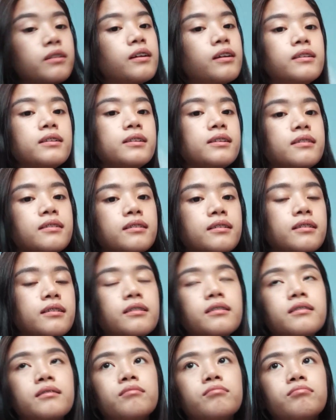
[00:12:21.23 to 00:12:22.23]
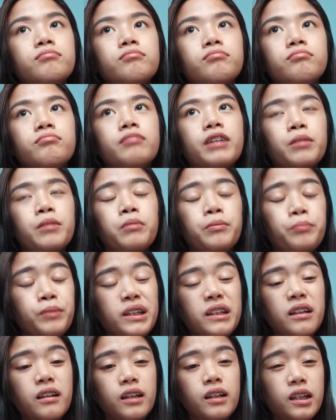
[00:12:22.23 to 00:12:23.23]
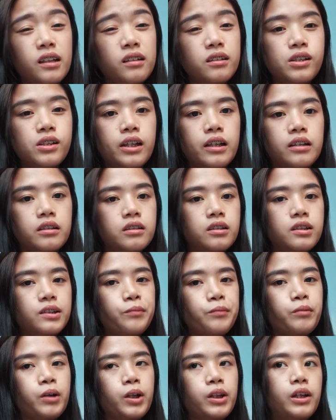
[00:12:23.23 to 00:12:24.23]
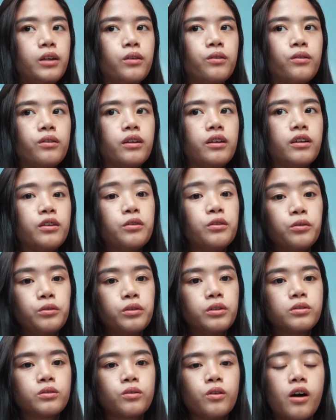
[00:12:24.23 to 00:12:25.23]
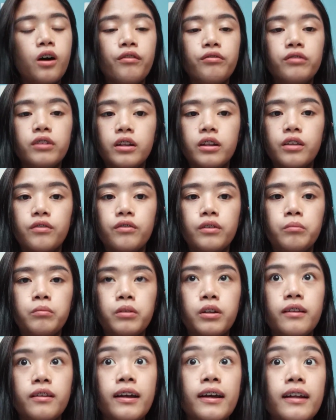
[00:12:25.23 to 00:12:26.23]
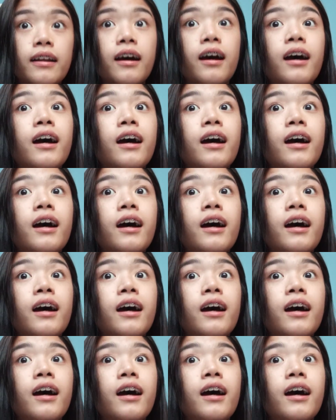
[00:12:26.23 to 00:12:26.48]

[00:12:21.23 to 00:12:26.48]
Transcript: Because may iba pa talagang changes sa body ko na na-notice ko after giving birth.